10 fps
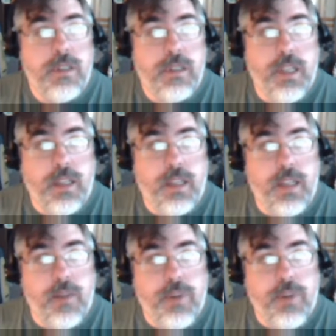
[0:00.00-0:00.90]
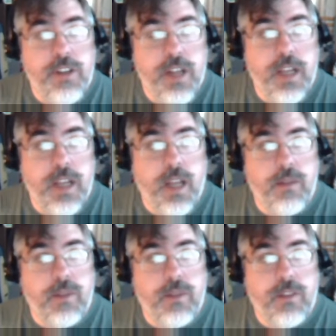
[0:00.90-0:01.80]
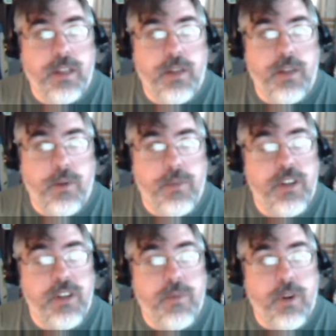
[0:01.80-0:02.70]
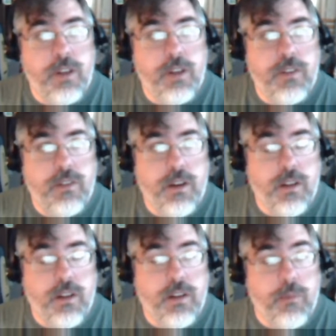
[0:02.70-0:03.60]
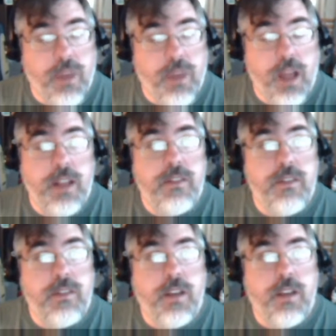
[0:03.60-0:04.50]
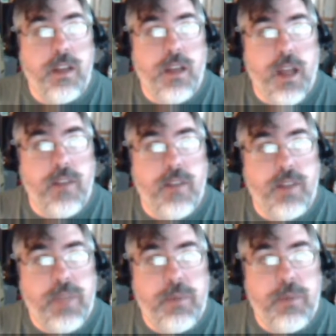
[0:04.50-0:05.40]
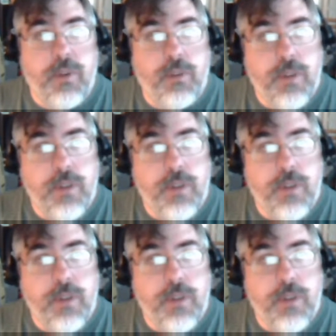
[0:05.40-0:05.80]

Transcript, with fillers: The impression I got was that they were much more interested in compliance and not having people